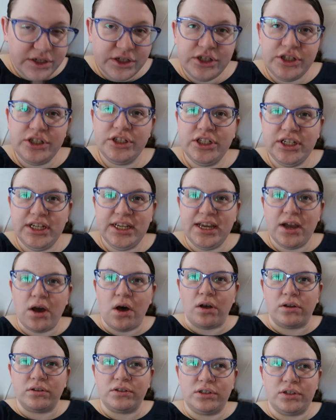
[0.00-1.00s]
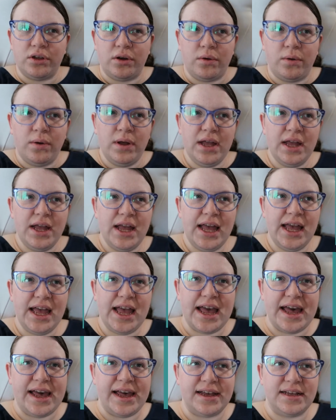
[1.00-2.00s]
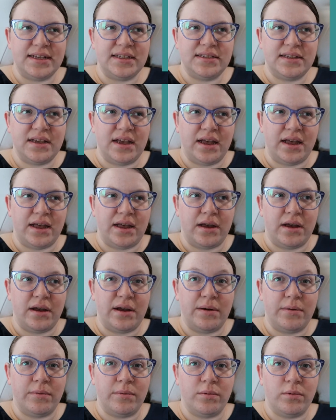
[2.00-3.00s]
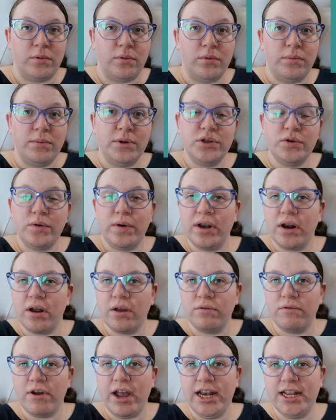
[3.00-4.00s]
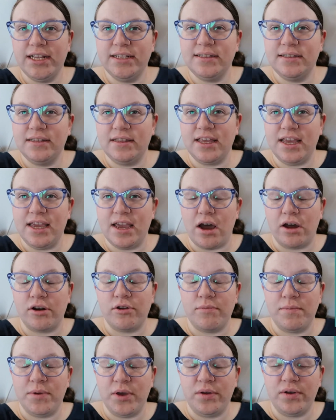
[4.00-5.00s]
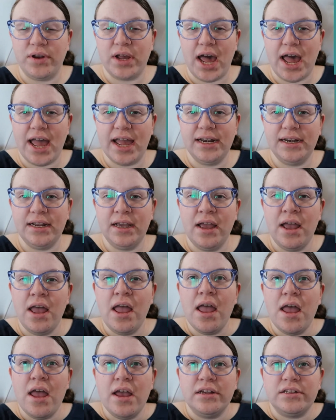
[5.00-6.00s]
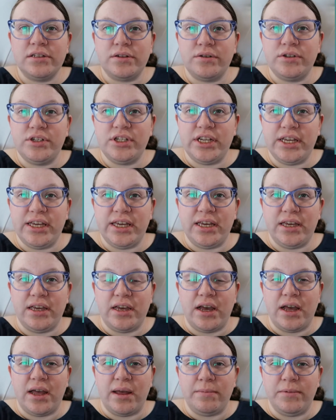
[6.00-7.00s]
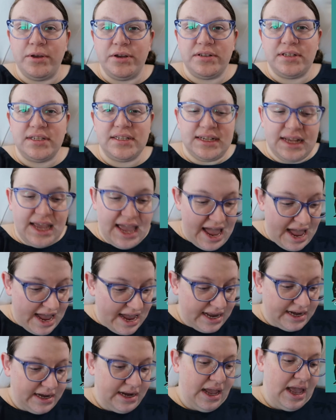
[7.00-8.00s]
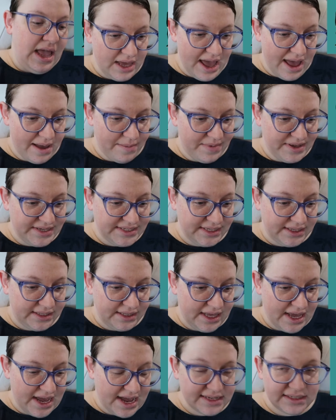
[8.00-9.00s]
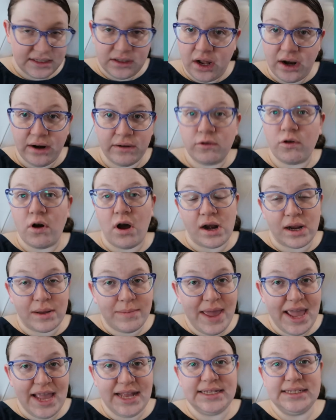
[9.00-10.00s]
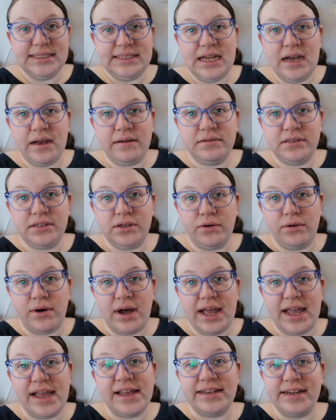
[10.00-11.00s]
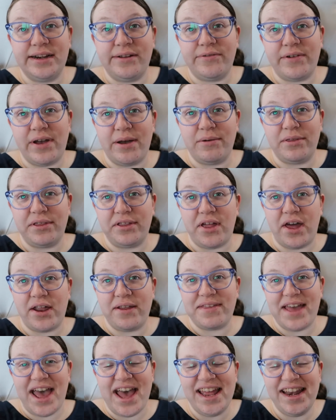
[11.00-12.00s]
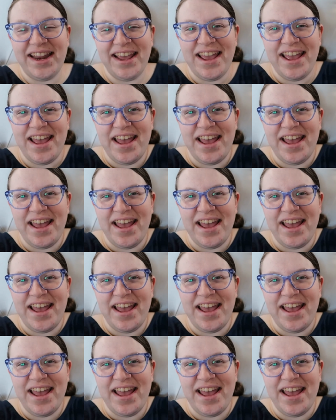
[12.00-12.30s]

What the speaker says: she also has rheumatoid arthritis, the autoimmune kind, so she uses a cane. Yeah, basically has a lot of chronic pain stuff, so I identify with a lot of that.